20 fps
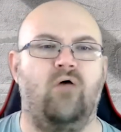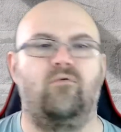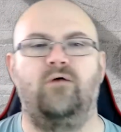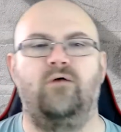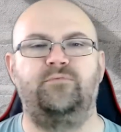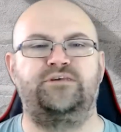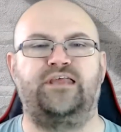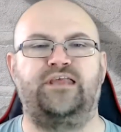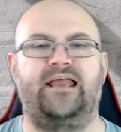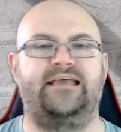
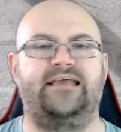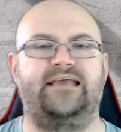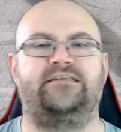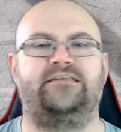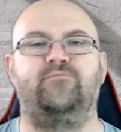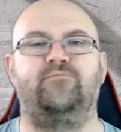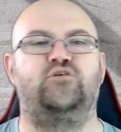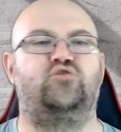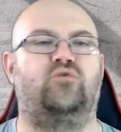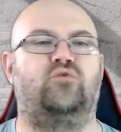When was the last
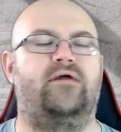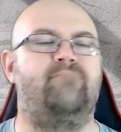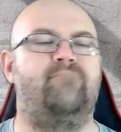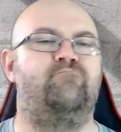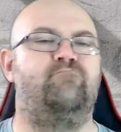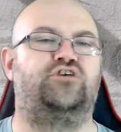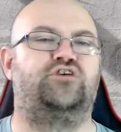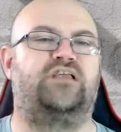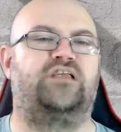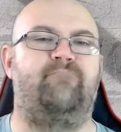time you saw a
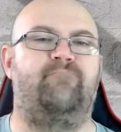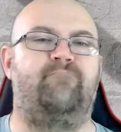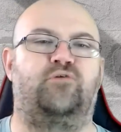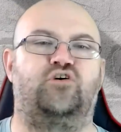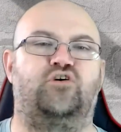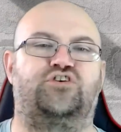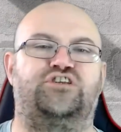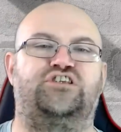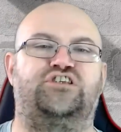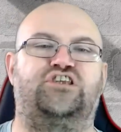Muslim
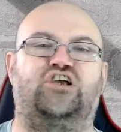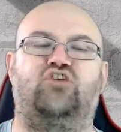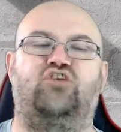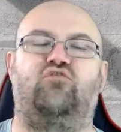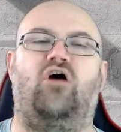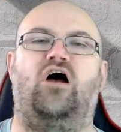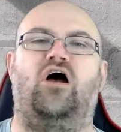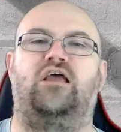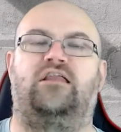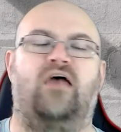person
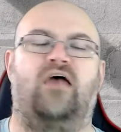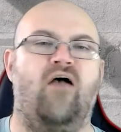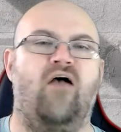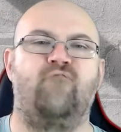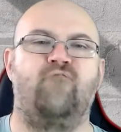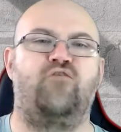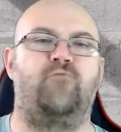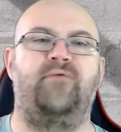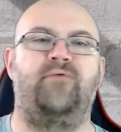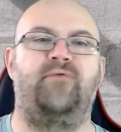decried
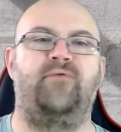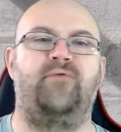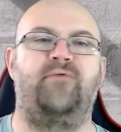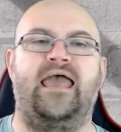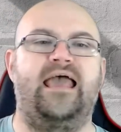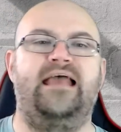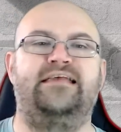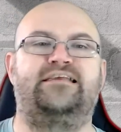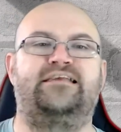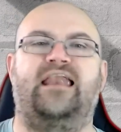for
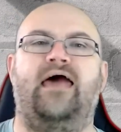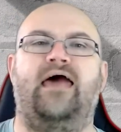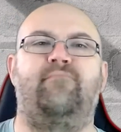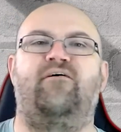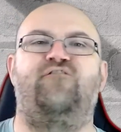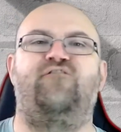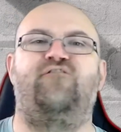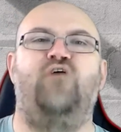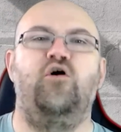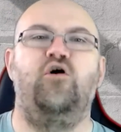being
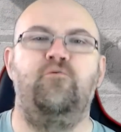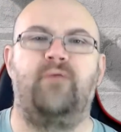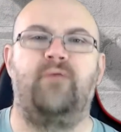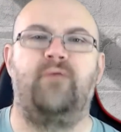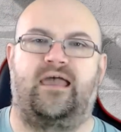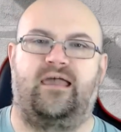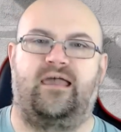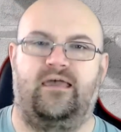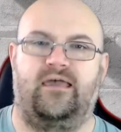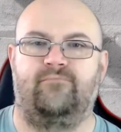
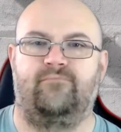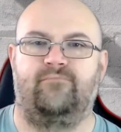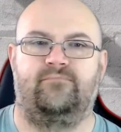Islamophobic?